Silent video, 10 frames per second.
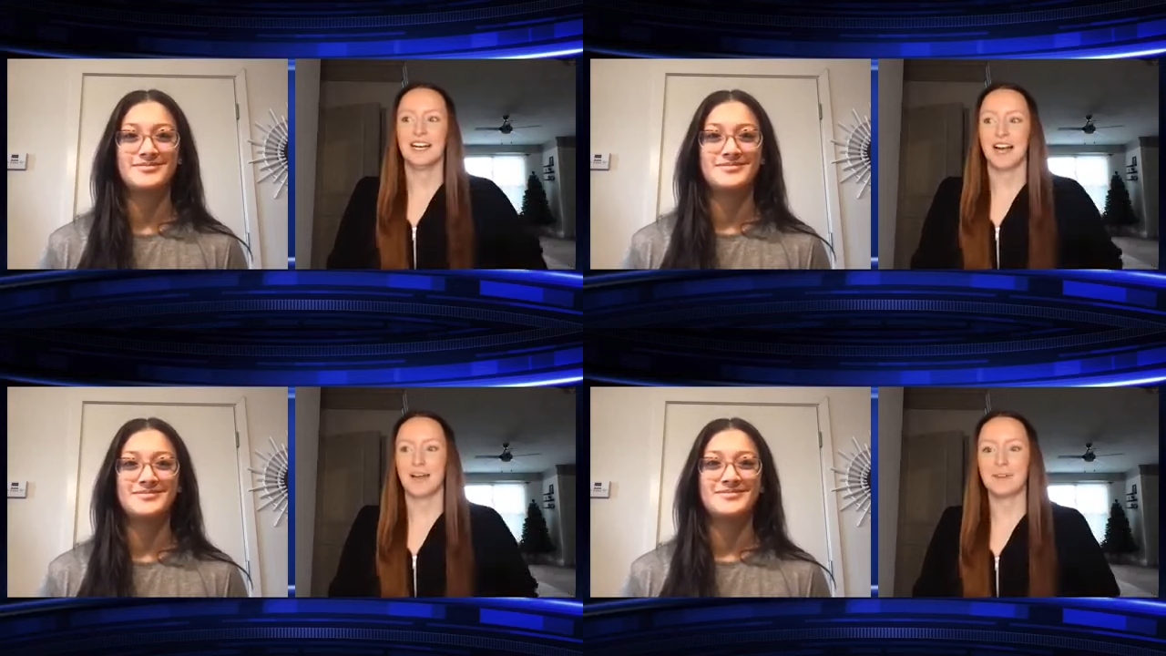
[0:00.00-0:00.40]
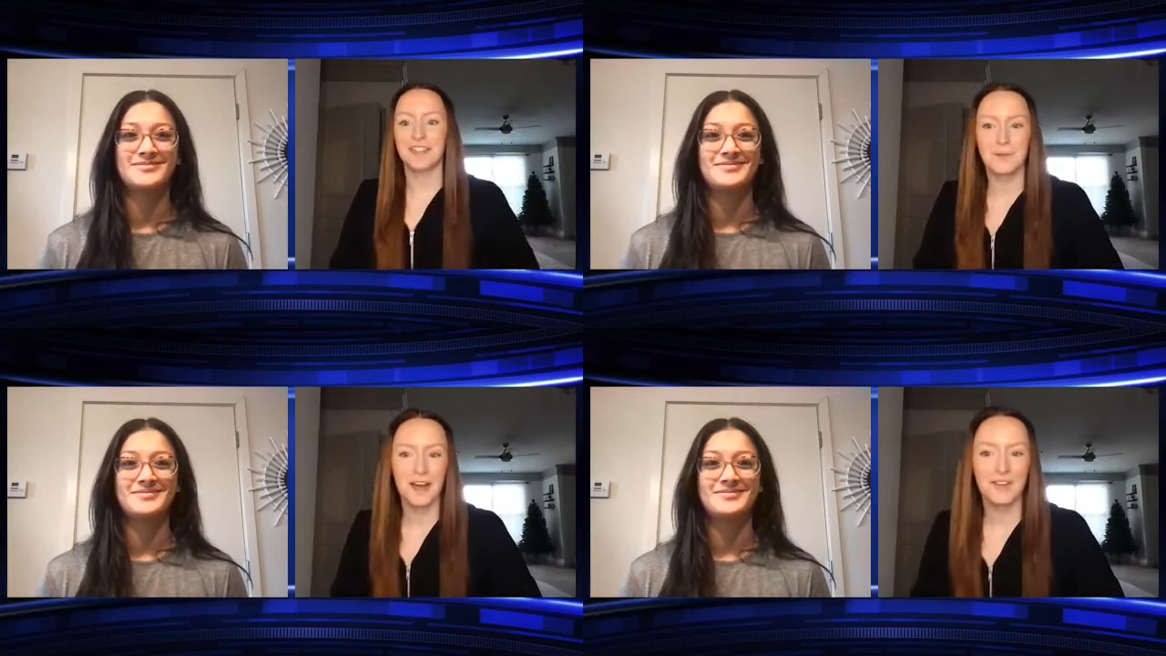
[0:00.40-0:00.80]
Speaker 1: i mean
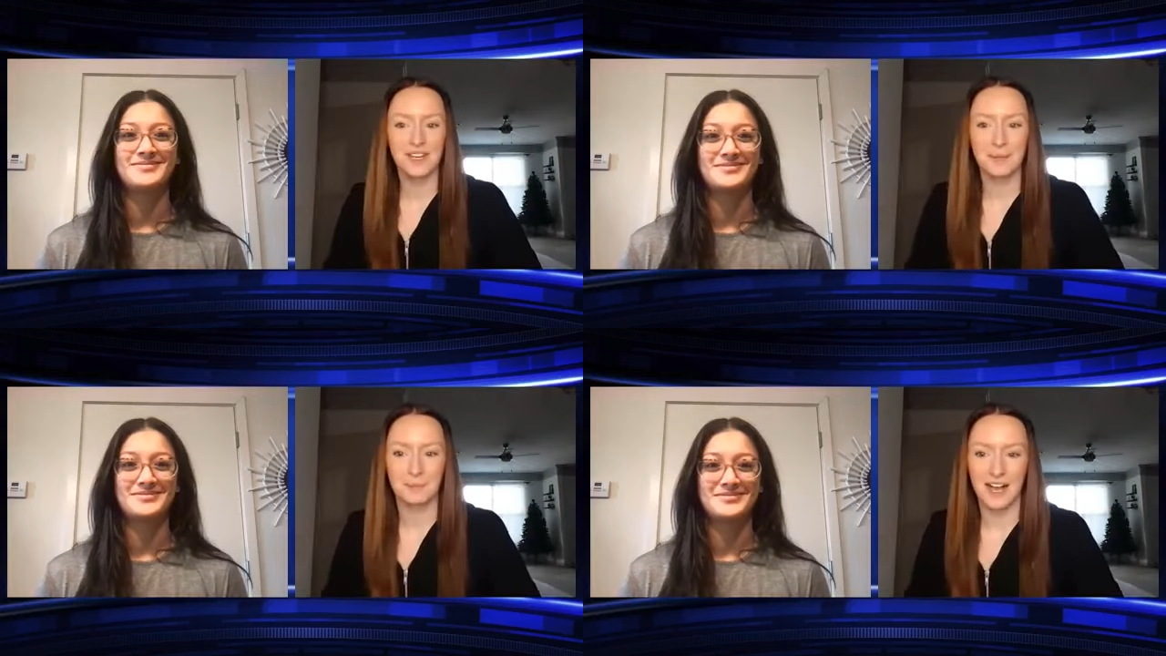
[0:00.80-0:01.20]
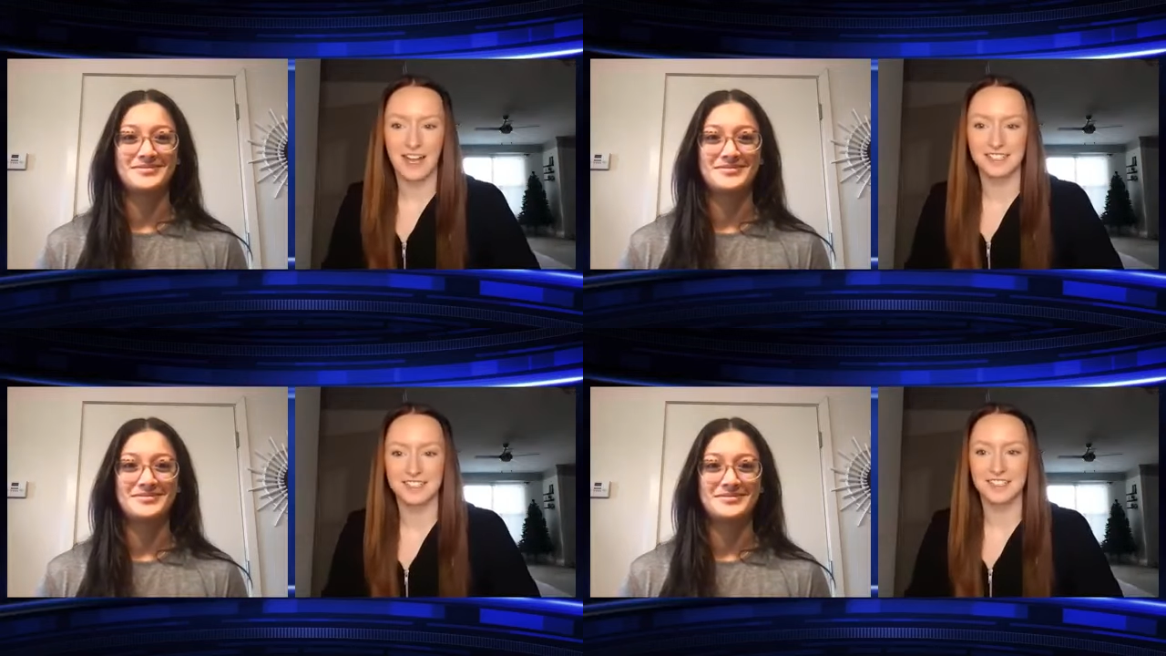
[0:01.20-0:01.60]
they were having a
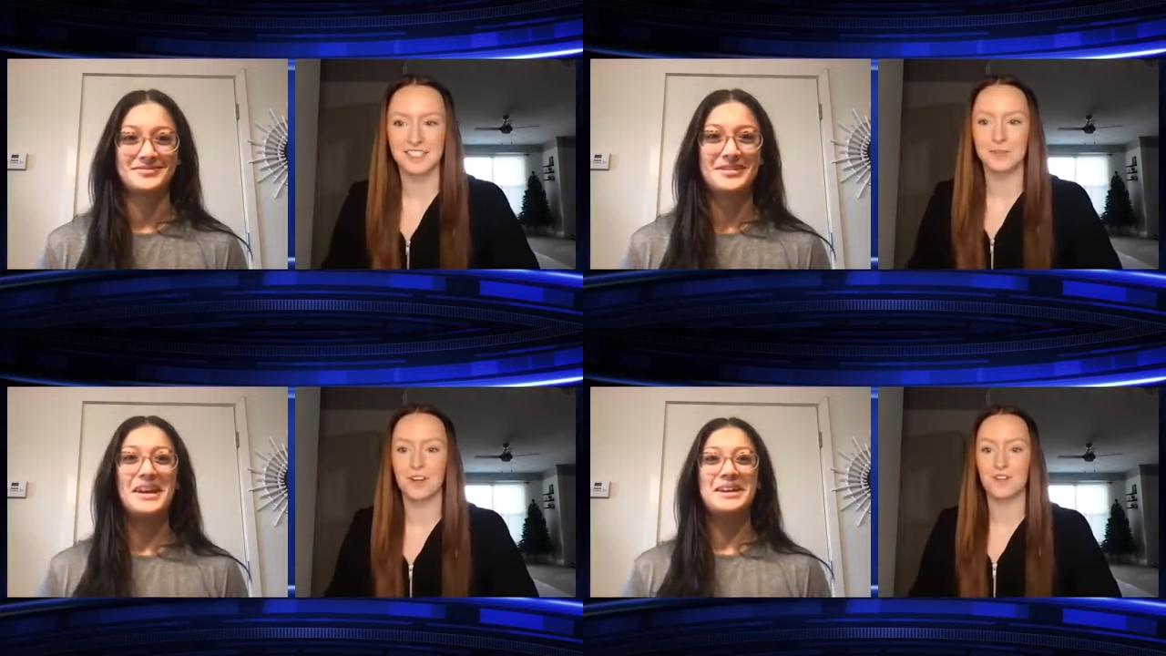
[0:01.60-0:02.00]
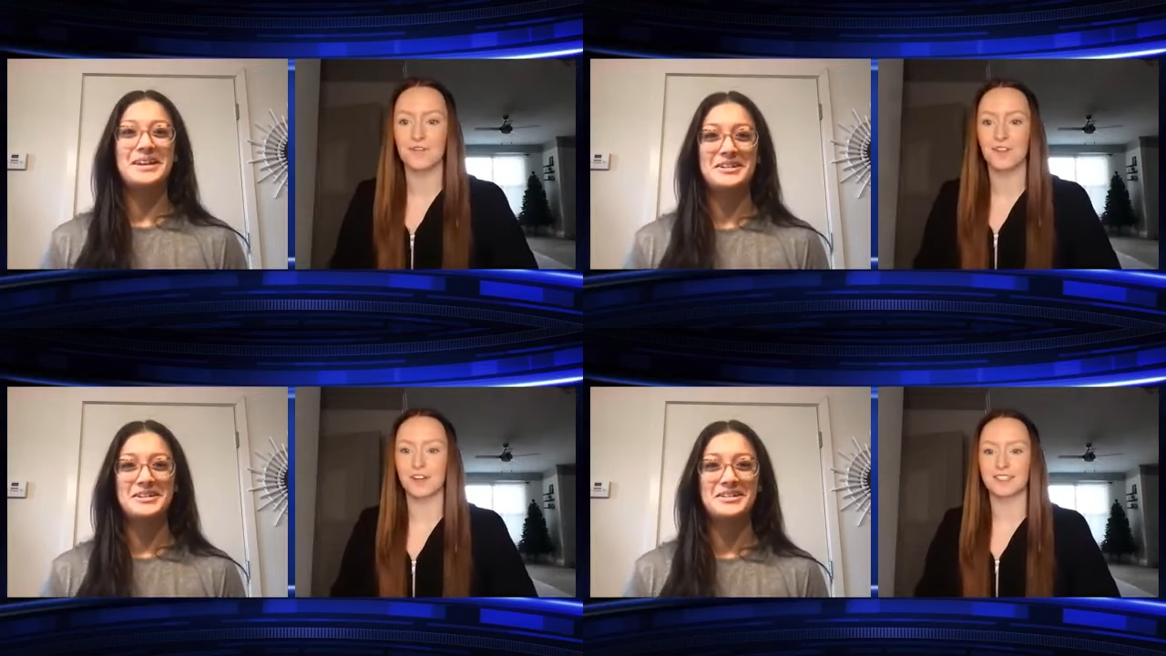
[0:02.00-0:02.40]
blast this was our
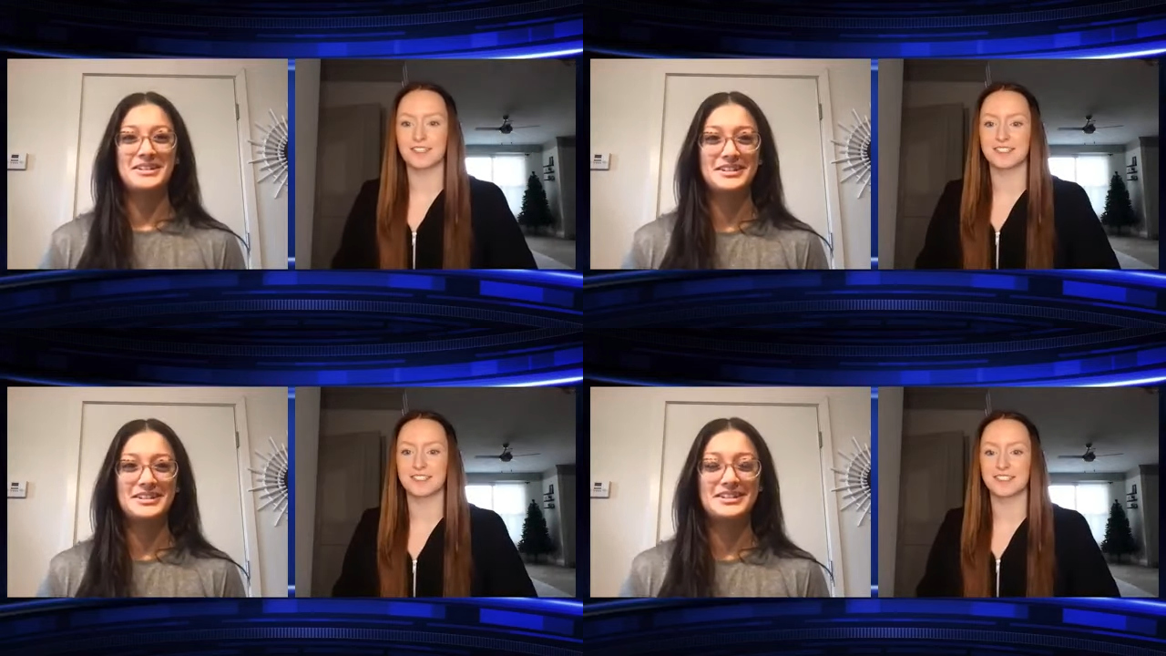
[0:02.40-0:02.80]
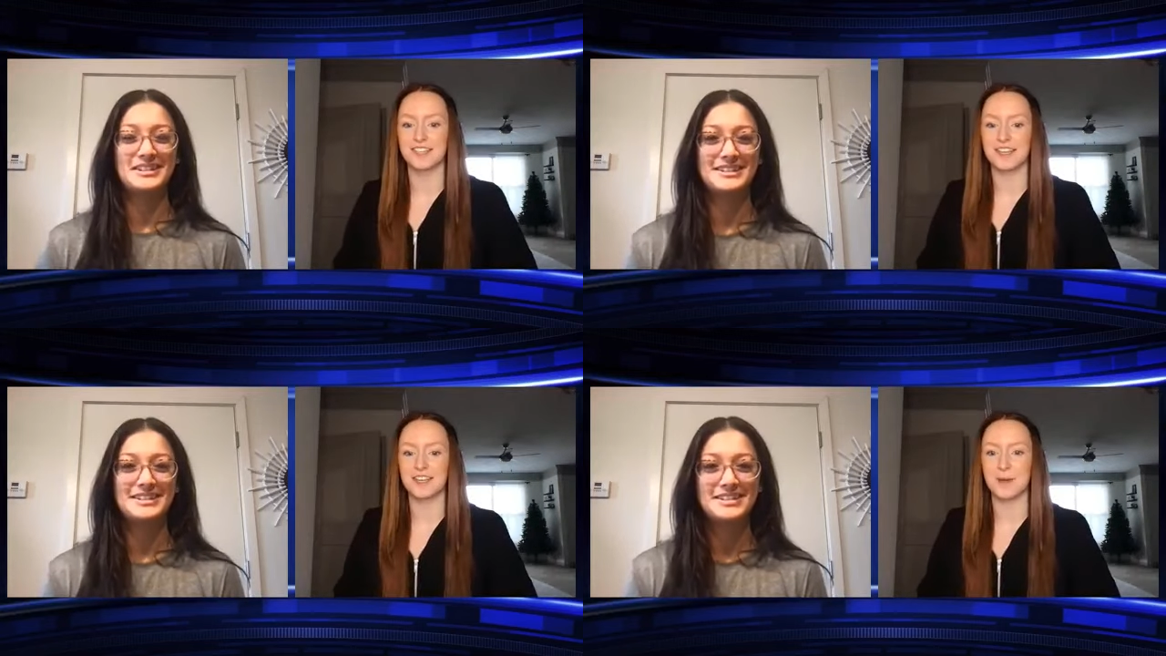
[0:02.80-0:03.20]
first
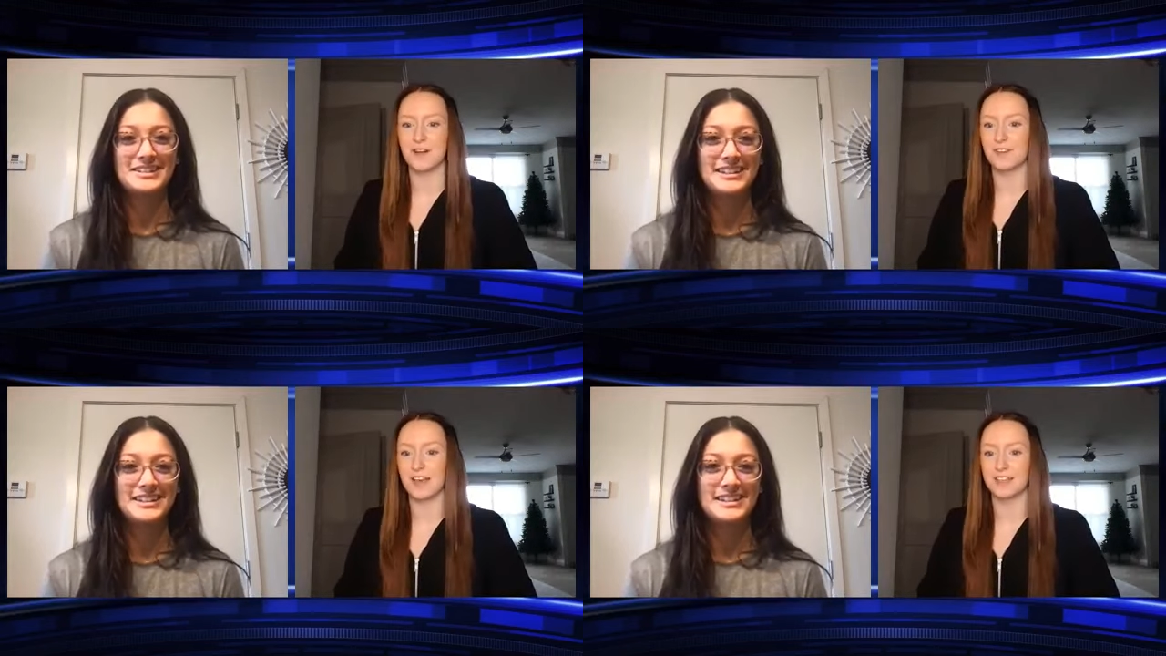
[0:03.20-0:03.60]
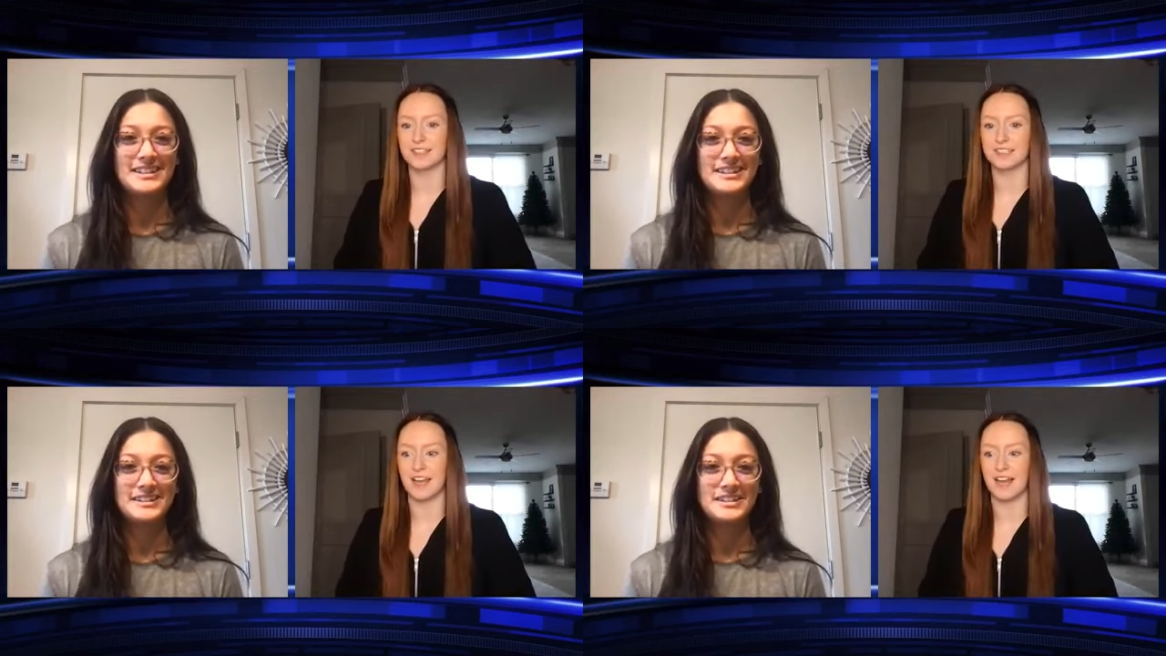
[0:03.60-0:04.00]
team
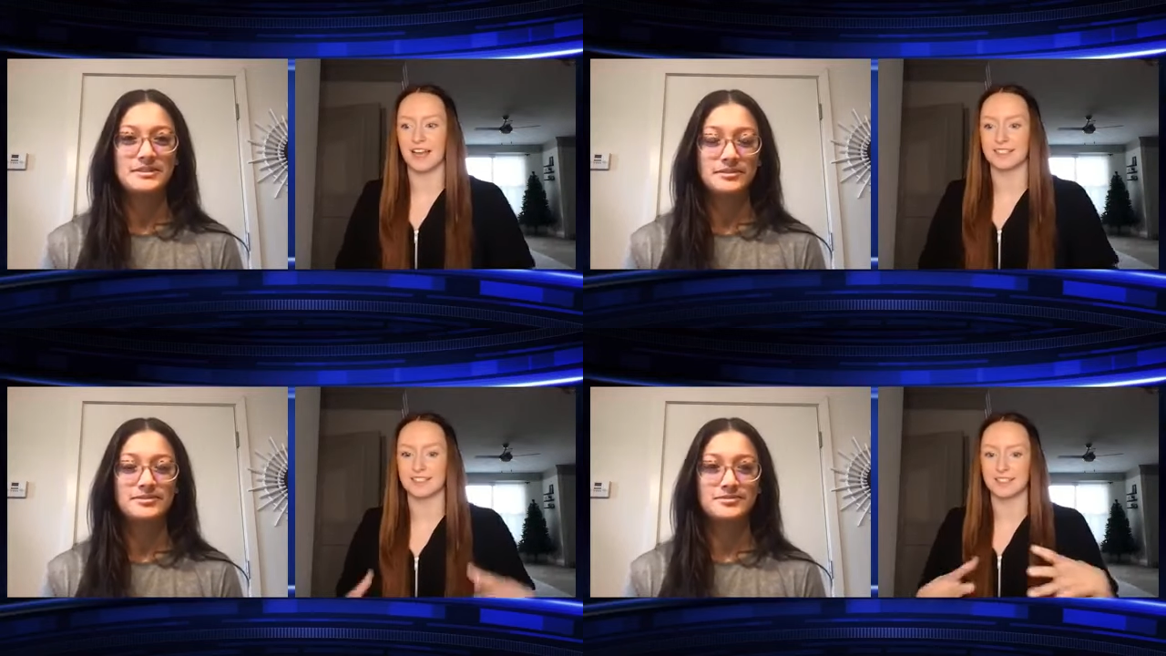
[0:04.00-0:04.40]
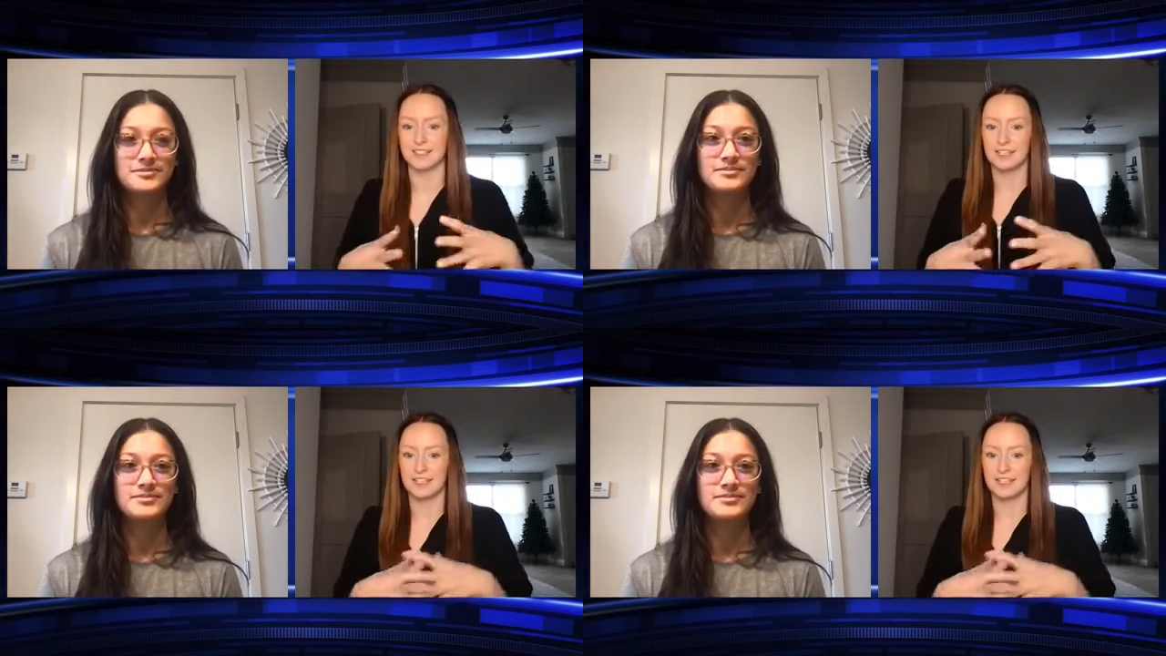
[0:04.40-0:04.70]
event as